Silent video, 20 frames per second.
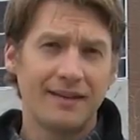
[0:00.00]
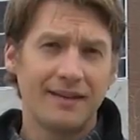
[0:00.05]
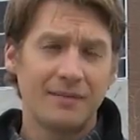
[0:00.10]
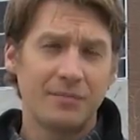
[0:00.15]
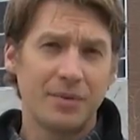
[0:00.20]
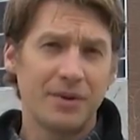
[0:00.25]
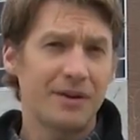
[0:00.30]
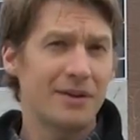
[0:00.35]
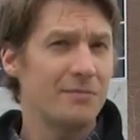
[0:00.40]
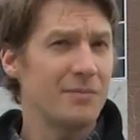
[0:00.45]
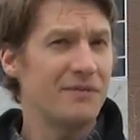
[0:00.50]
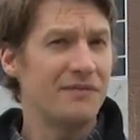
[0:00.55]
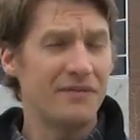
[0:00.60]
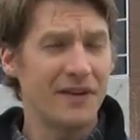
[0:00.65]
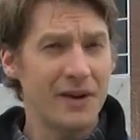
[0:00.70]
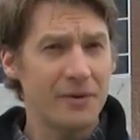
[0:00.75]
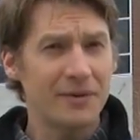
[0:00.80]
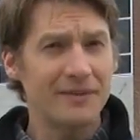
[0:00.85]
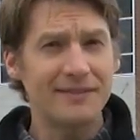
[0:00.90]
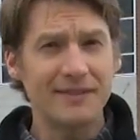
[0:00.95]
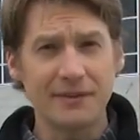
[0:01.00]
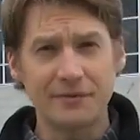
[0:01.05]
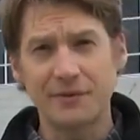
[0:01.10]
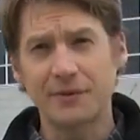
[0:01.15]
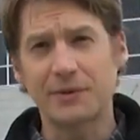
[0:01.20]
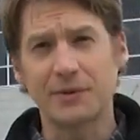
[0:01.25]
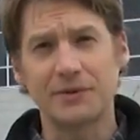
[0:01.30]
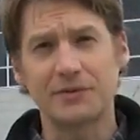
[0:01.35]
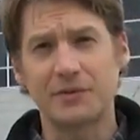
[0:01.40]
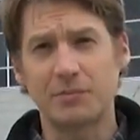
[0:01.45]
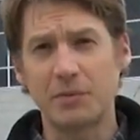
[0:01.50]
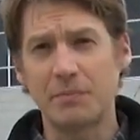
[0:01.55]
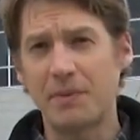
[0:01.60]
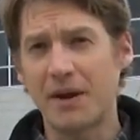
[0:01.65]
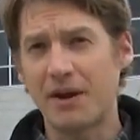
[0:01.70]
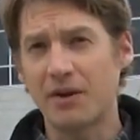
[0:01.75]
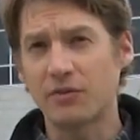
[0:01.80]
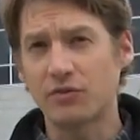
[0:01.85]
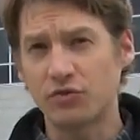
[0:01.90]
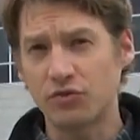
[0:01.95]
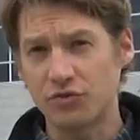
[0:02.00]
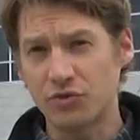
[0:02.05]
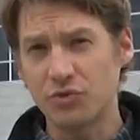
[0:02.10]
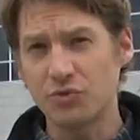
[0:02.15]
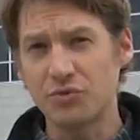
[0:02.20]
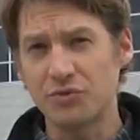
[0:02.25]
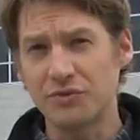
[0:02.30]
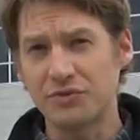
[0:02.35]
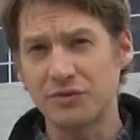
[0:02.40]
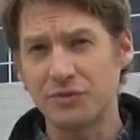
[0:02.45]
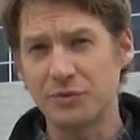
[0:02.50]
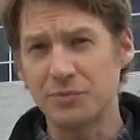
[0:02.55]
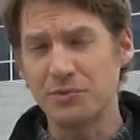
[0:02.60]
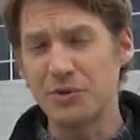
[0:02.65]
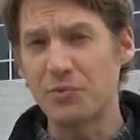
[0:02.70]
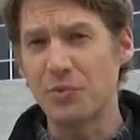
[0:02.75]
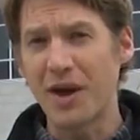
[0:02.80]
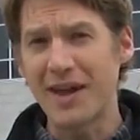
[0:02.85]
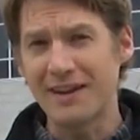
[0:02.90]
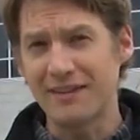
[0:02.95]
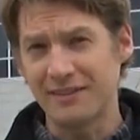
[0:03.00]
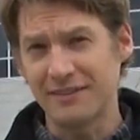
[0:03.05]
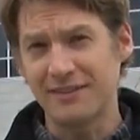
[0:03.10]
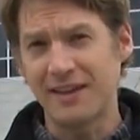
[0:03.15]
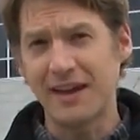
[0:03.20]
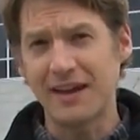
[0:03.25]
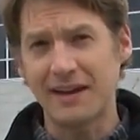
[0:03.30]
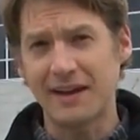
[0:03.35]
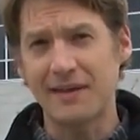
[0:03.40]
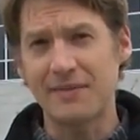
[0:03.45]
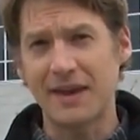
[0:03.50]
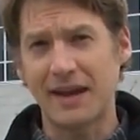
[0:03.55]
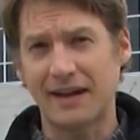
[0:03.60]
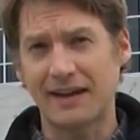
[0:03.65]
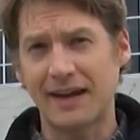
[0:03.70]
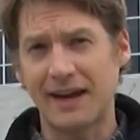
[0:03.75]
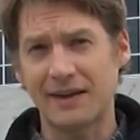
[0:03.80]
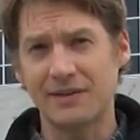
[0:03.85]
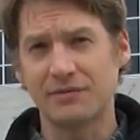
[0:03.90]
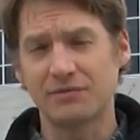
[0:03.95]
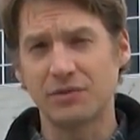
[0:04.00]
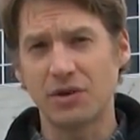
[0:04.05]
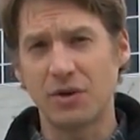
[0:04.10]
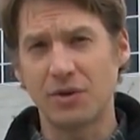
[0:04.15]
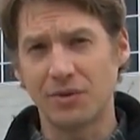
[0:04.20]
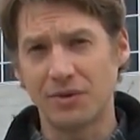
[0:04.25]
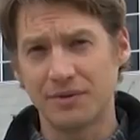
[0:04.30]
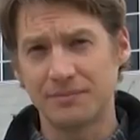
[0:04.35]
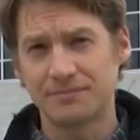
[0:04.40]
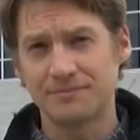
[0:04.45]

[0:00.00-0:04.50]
But it can be very difficult to prepare a student to be ready to take on that kind of load.